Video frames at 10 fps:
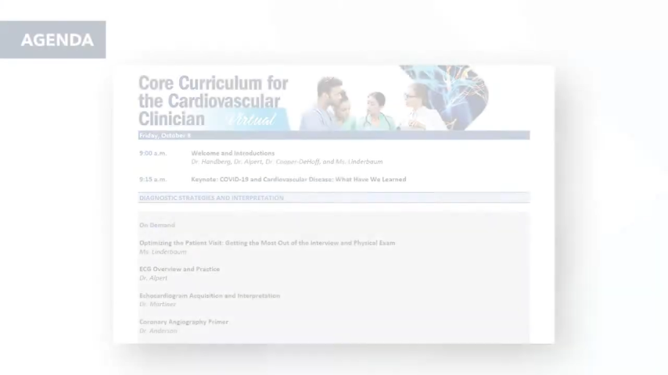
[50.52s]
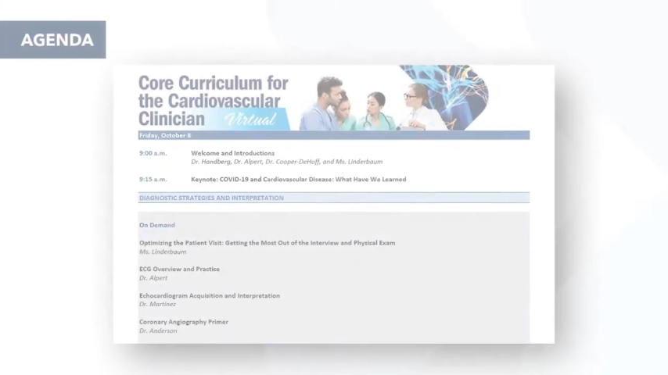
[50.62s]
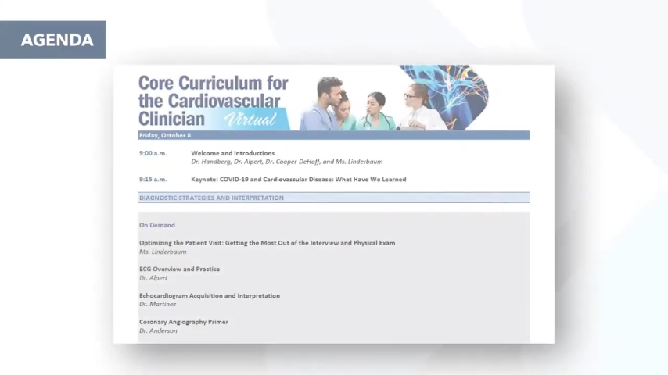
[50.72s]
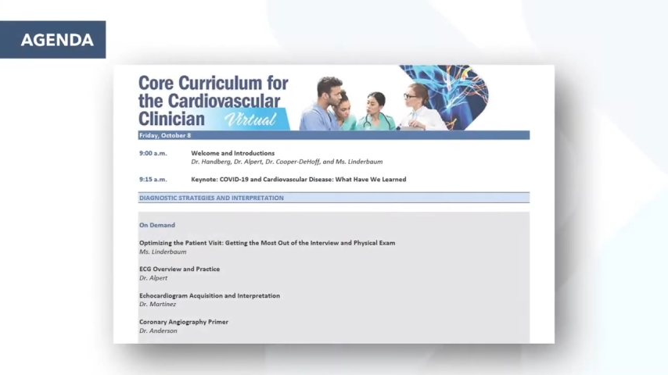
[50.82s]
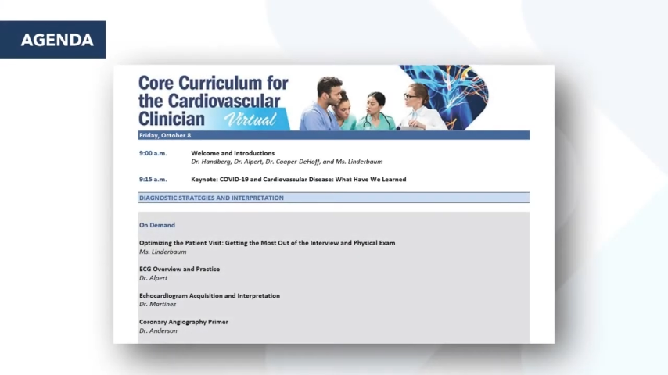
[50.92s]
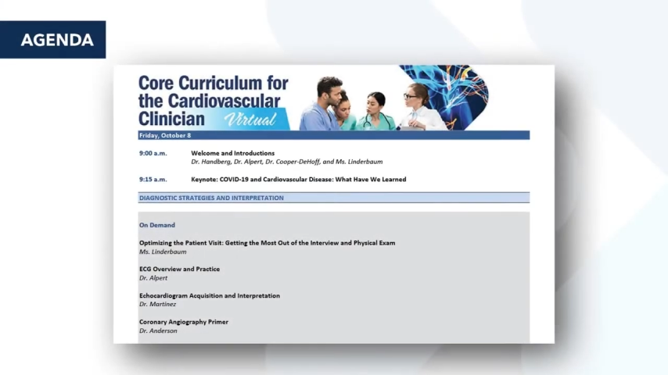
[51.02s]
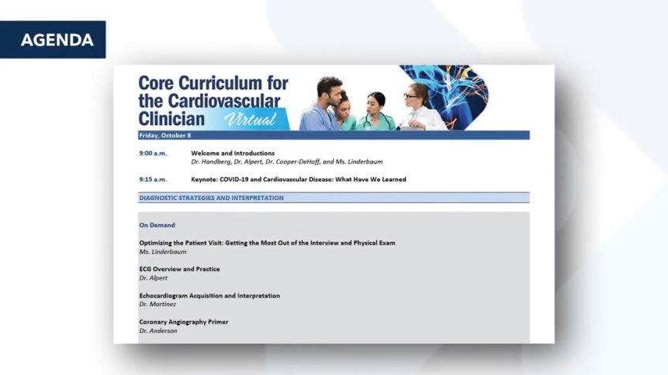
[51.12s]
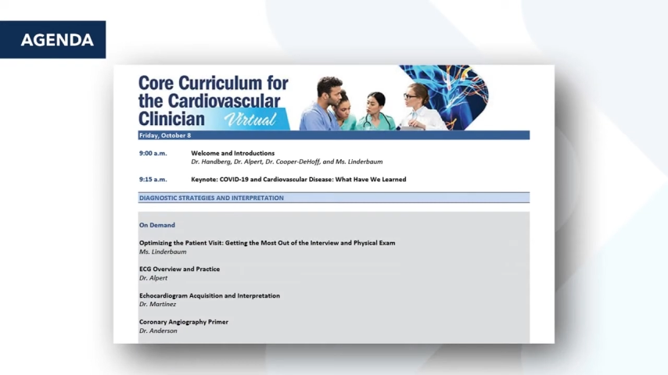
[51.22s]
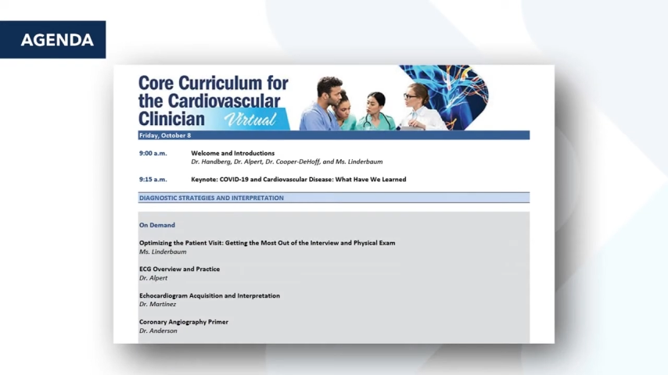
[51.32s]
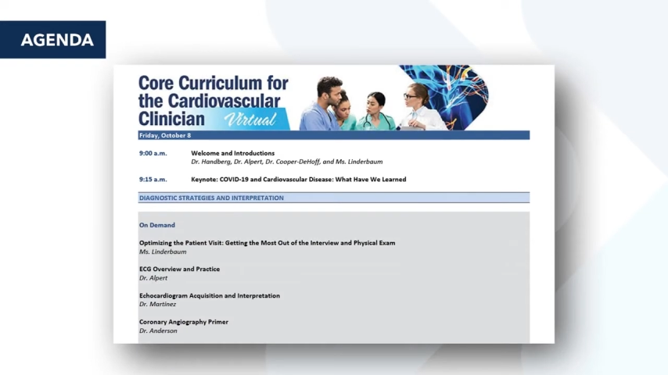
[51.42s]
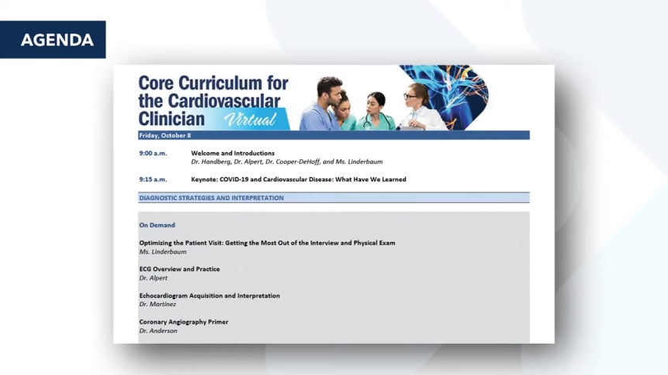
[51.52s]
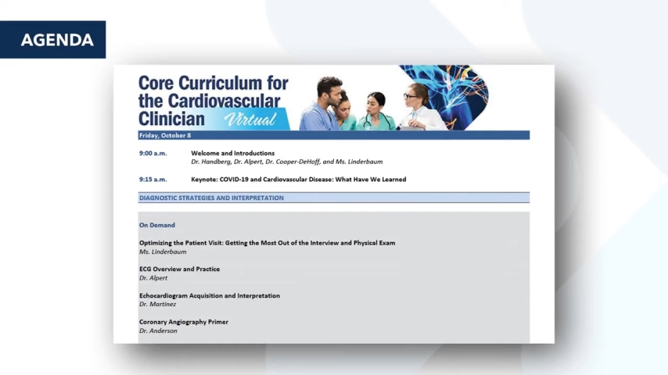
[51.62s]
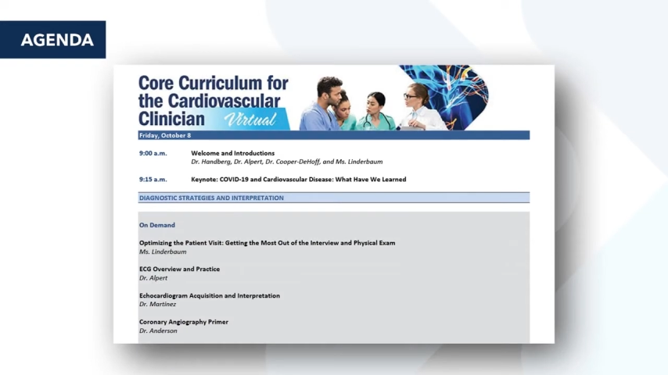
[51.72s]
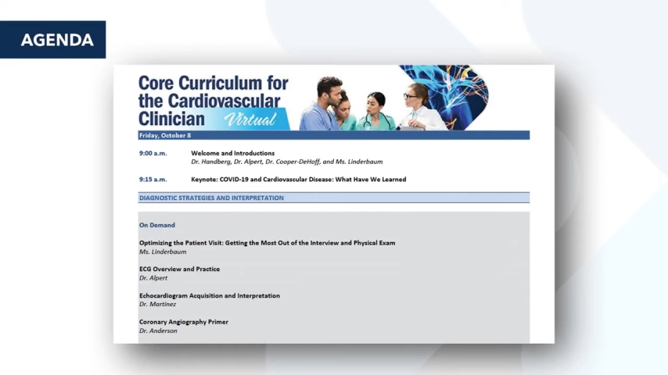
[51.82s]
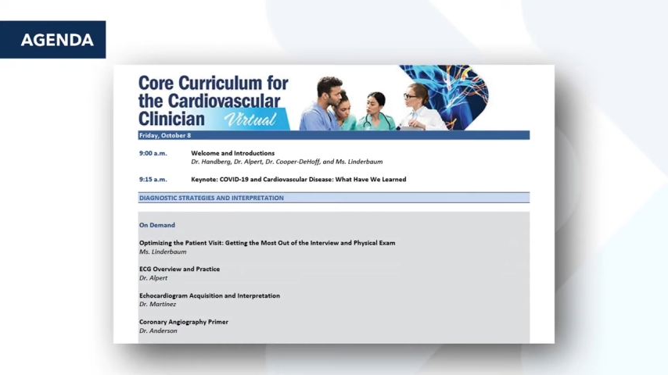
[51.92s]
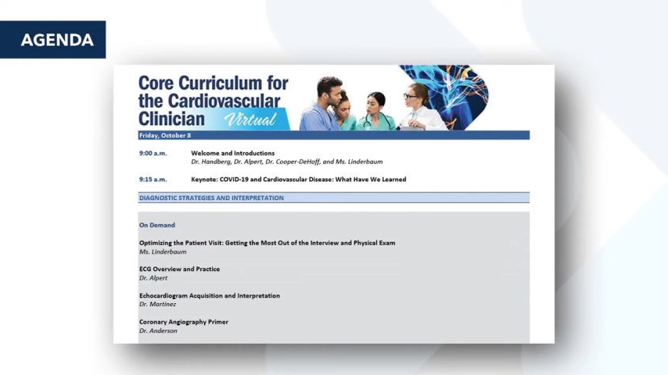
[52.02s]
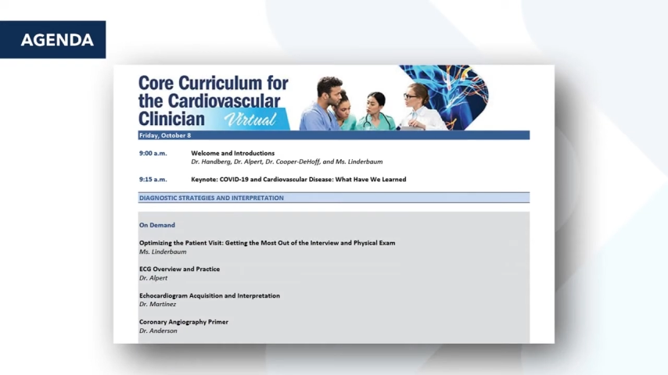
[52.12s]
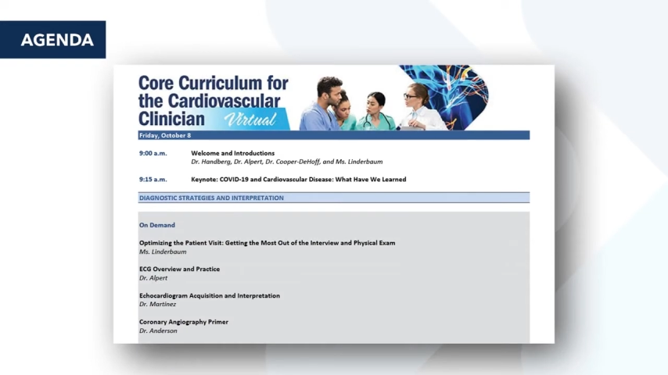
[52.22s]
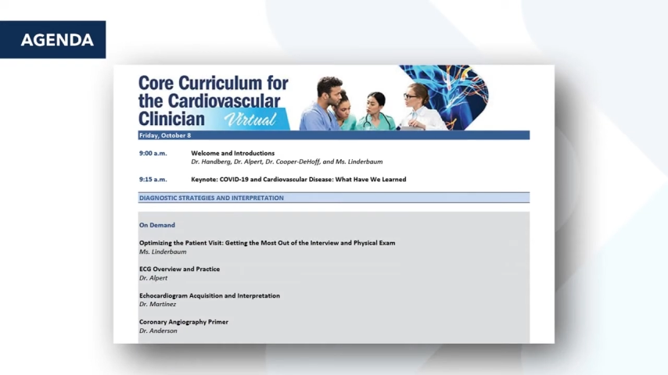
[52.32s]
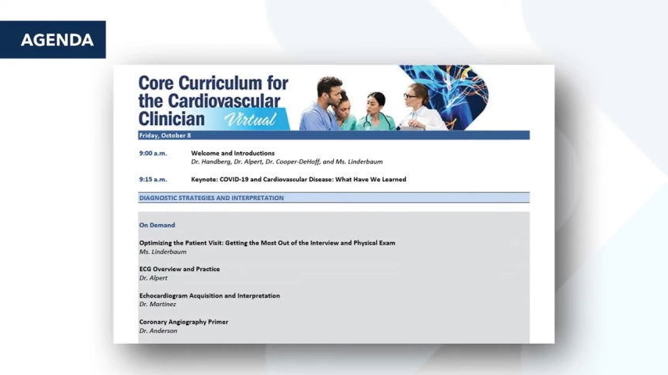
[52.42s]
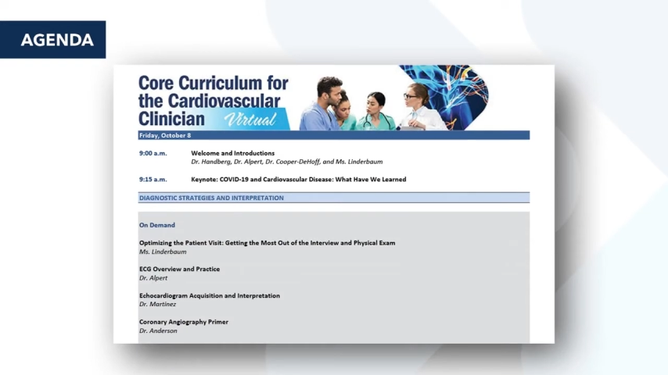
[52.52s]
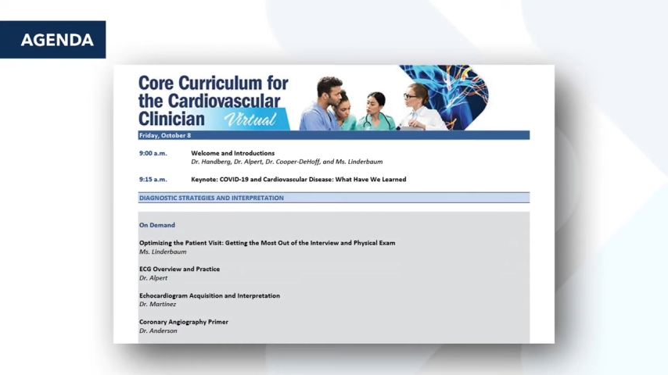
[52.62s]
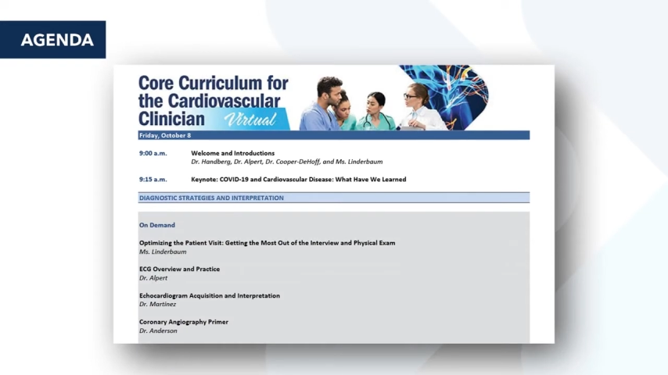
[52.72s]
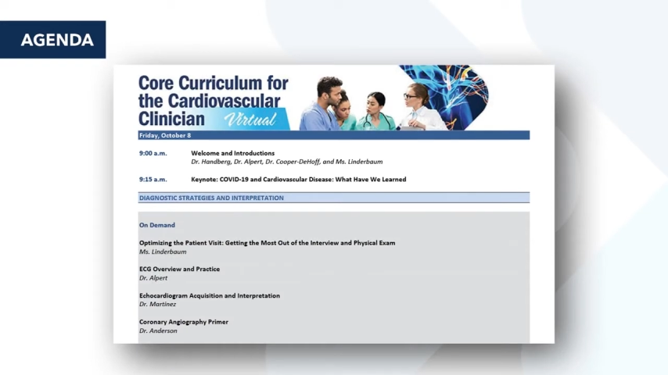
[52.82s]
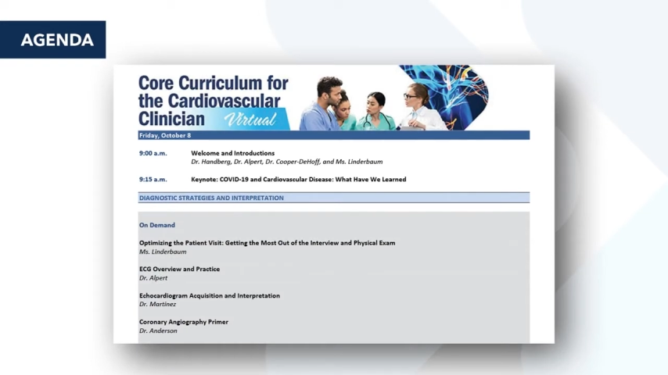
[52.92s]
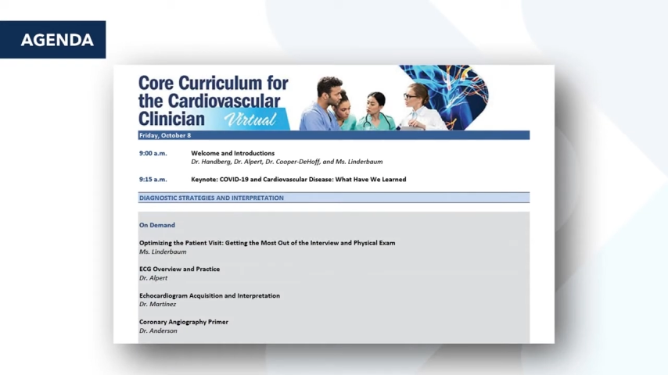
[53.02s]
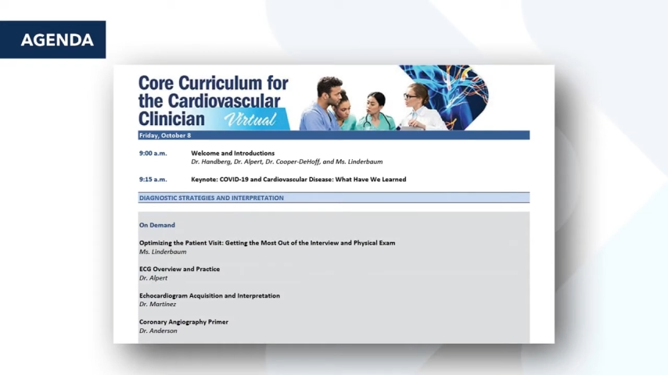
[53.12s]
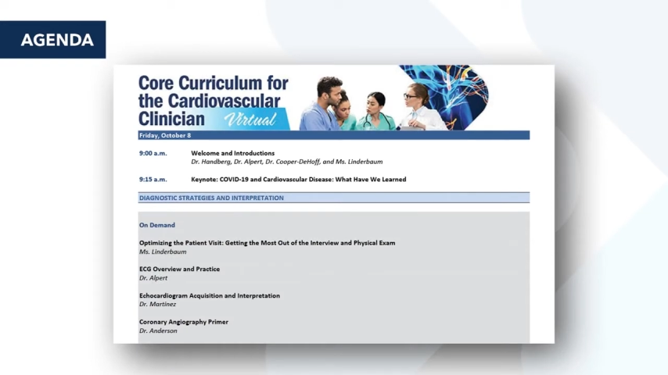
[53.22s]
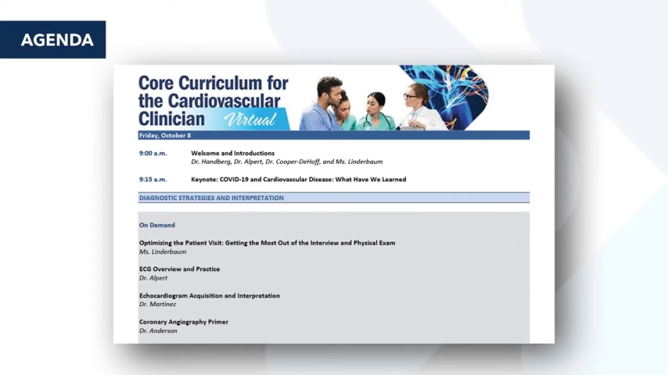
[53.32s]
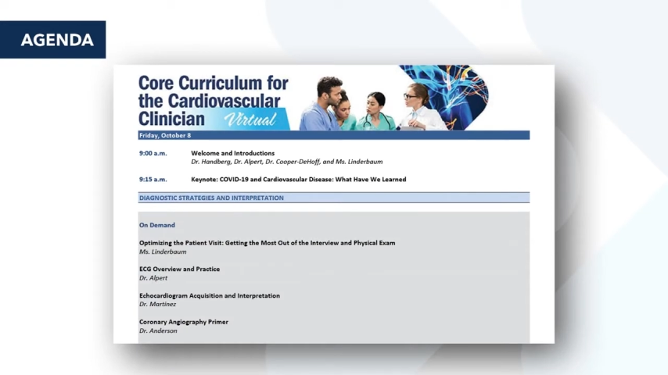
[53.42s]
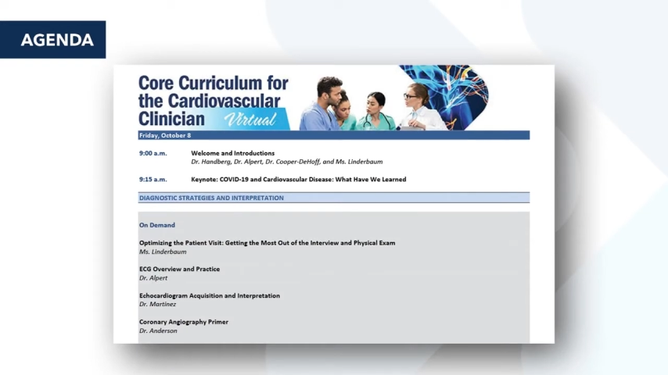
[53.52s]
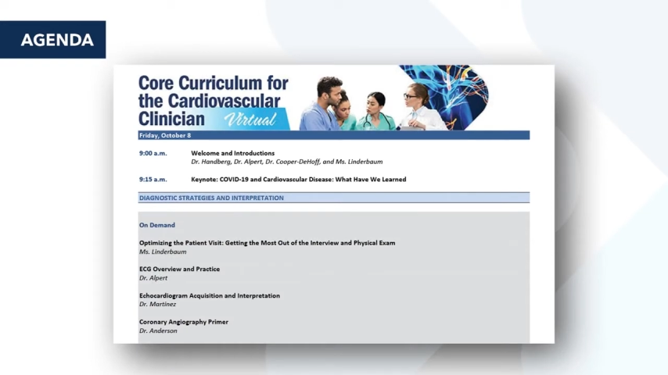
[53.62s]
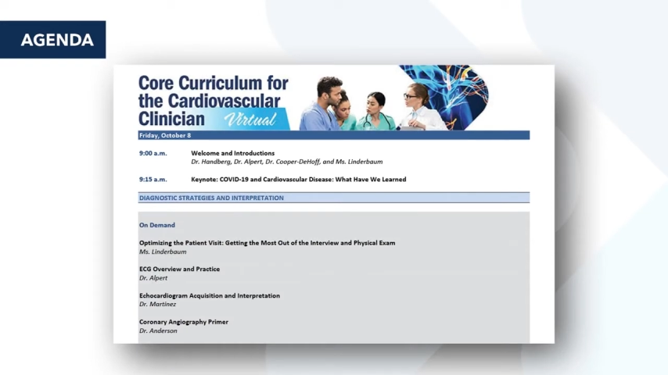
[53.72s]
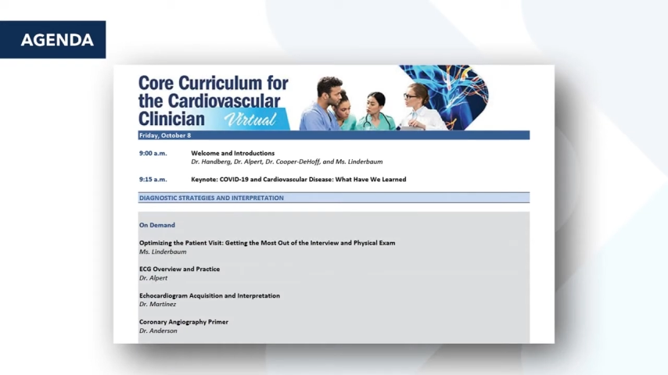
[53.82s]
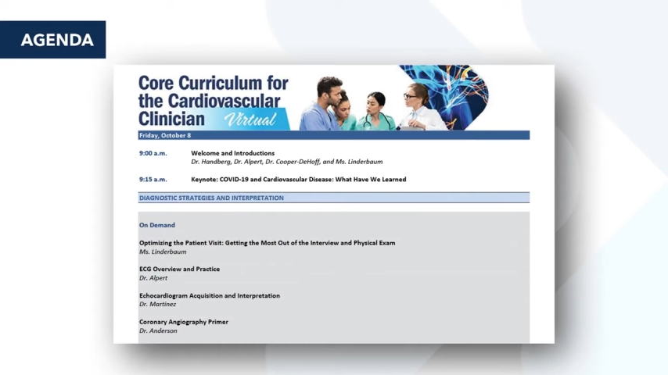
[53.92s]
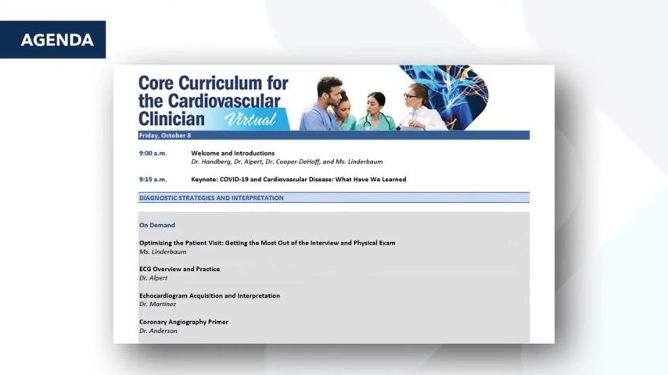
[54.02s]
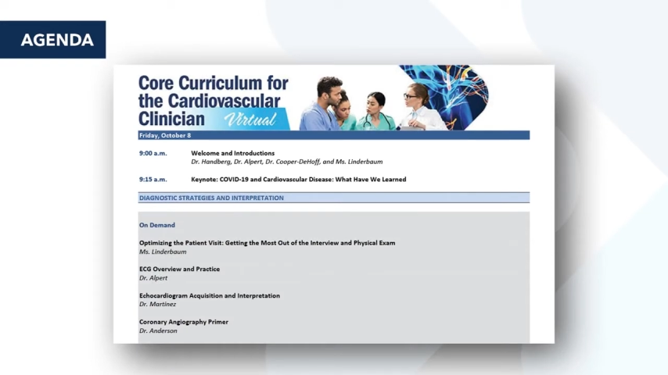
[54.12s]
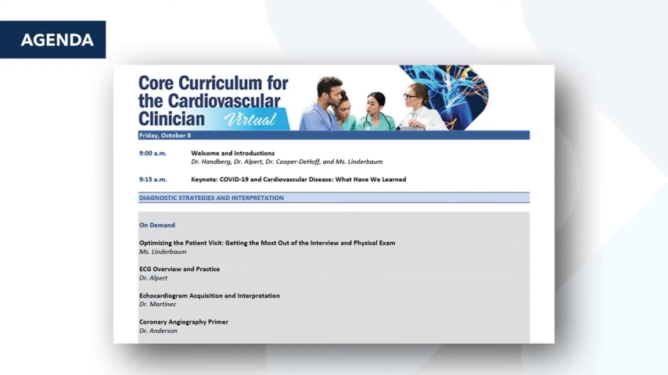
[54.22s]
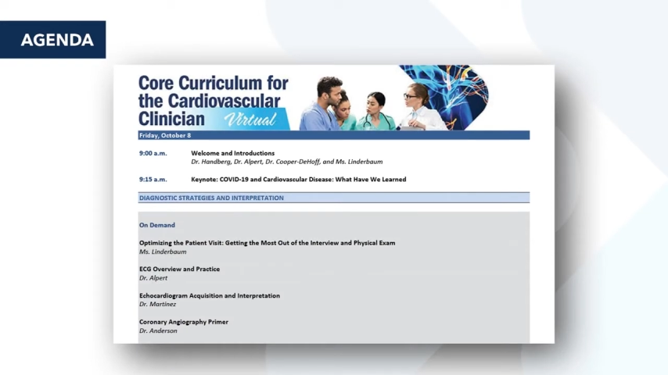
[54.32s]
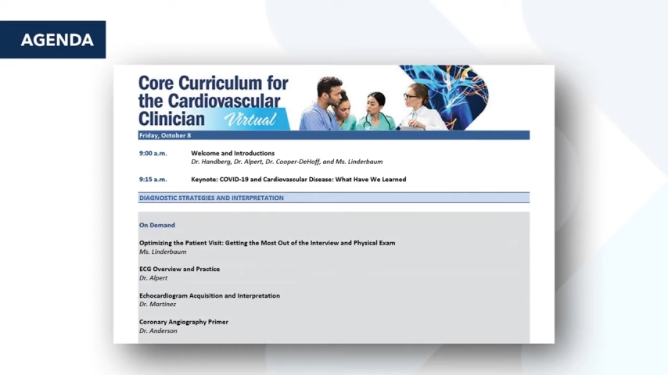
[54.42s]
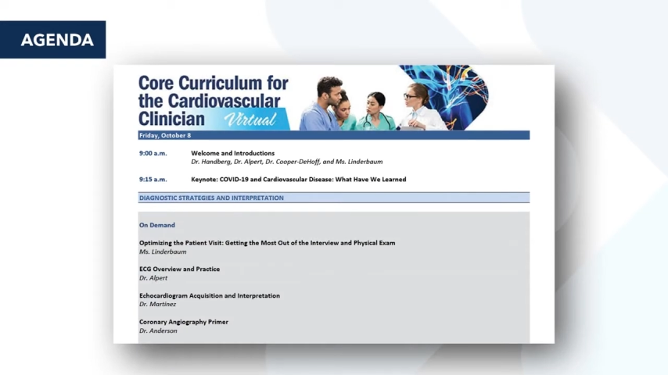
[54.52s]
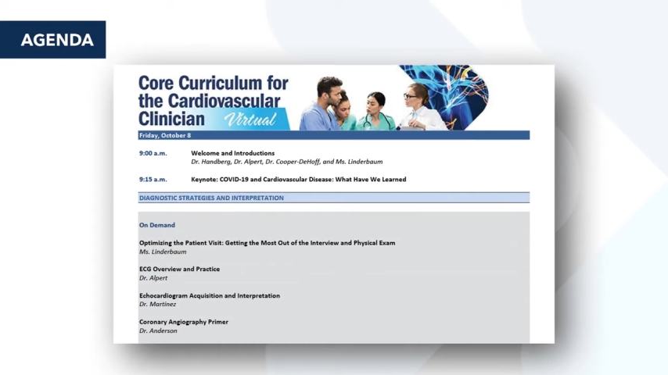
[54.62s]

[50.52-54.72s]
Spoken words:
Nobody's mouth can be seen.